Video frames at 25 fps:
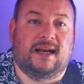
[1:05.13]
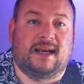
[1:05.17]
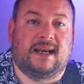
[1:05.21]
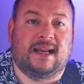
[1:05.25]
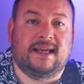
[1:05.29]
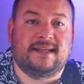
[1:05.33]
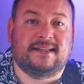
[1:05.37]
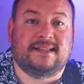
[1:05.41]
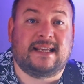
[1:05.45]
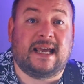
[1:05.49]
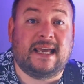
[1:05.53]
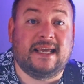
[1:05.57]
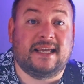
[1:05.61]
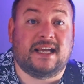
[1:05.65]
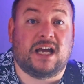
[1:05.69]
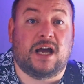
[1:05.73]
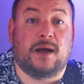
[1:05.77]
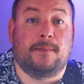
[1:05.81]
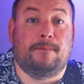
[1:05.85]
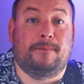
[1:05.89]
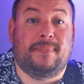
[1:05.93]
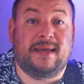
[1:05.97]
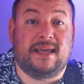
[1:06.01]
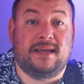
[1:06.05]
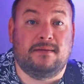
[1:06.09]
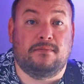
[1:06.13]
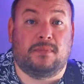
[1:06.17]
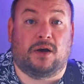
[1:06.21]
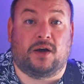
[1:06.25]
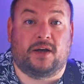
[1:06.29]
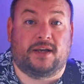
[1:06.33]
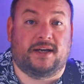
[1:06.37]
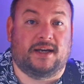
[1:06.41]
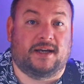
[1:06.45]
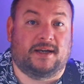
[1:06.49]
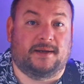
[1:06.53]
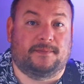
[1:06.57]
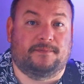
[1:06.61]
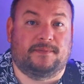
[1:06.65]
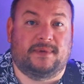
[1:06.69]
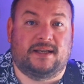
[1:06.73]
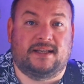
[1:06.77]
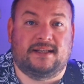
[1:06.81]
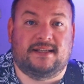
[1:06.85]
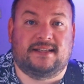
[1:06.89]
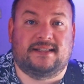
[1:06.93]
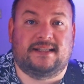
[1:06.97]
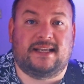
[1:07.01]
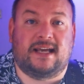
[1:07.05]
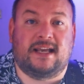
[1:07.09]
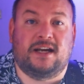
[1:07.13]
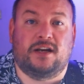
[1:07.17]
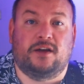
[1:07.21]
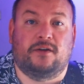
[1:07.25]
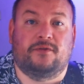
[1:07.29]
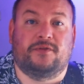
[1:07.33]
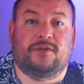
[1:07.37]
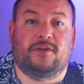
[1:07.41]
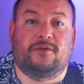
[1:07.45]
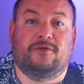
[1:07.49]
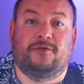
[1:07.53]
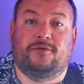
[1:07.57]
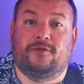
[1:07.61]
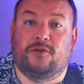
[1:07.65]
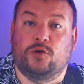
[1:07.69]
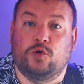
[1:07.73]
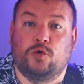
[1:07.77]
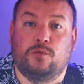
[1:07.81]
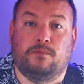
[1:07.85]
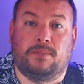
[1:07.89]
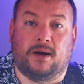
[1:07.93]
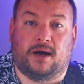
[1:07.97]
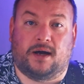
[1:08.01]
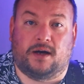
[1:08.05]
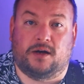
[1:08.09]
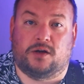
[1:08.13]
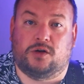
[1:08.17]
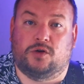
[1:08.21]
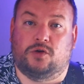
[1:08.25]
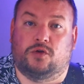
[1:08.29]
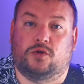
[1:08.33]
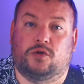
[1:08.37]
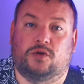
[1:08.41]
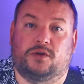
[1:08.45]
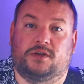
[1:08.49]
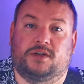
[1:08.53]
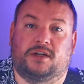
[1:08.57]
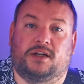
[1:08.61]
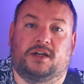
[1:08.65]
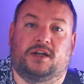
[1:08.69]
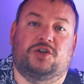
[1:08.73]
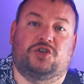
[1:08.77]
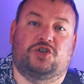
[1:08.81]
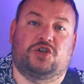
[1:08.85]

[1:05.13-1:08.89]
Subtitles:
Let's take a B minor. Instead of the full bar chord,